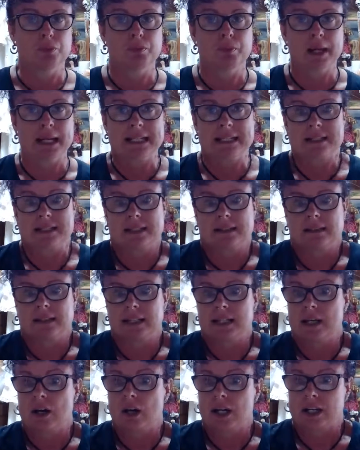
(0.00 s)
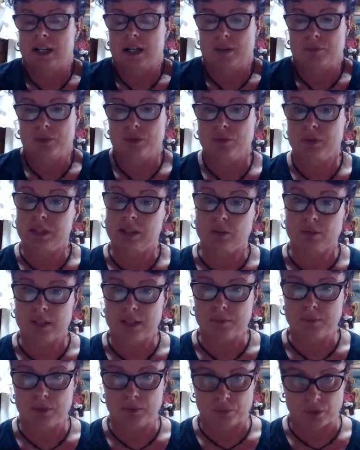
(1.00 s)
basically, I come to an
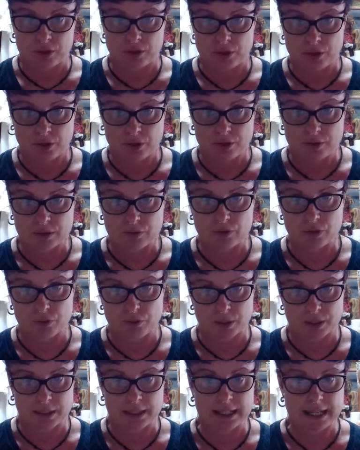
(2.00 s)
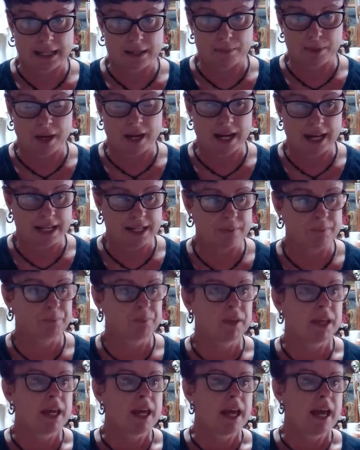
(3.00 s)
agreement with you if you want a lay-by,
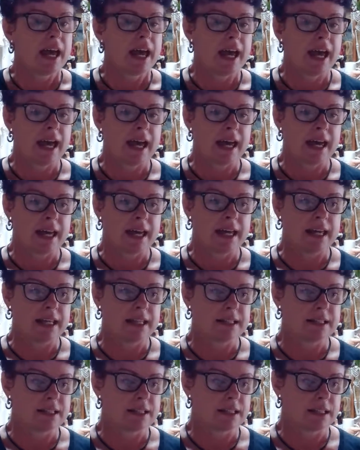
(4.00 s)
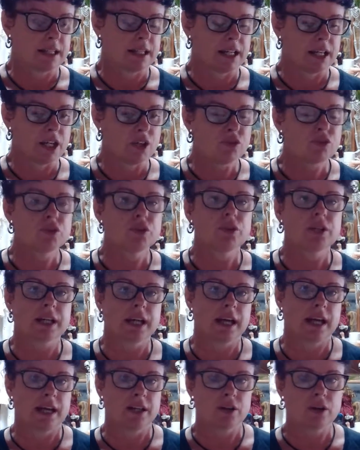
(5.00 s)
and if you
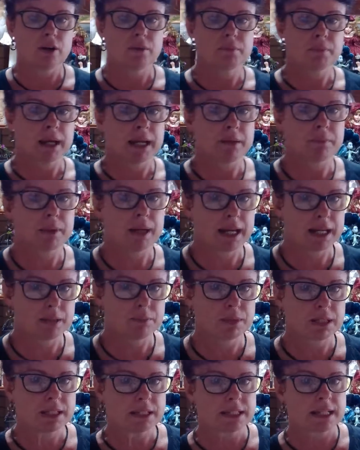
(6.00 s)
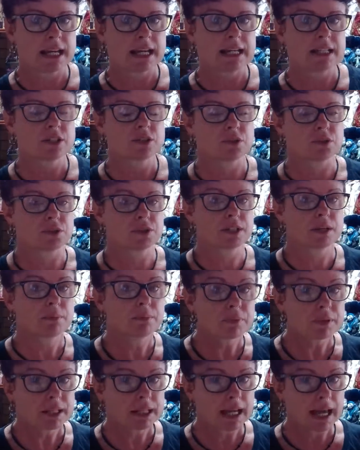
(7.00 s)
cannot make payment dates or
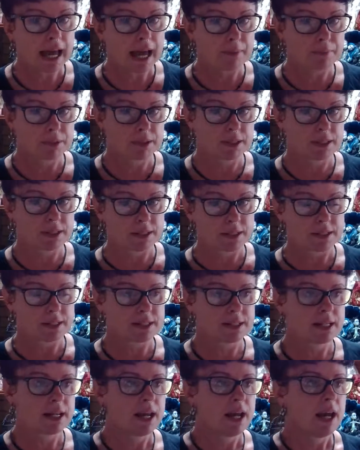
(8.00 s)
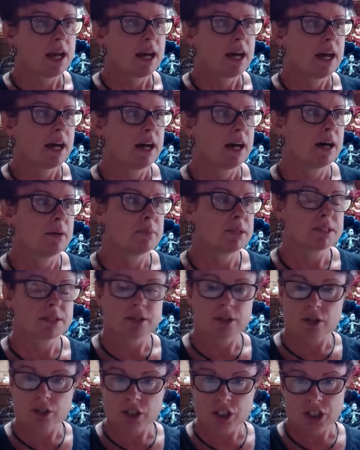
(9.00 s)
something happens, as
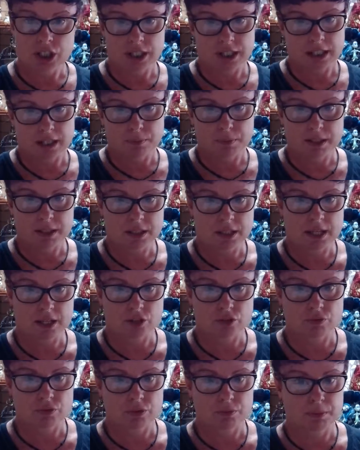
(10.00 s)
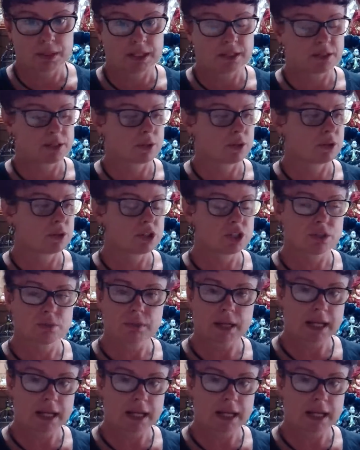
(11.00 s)
long as you keep in touch with me, as long as you're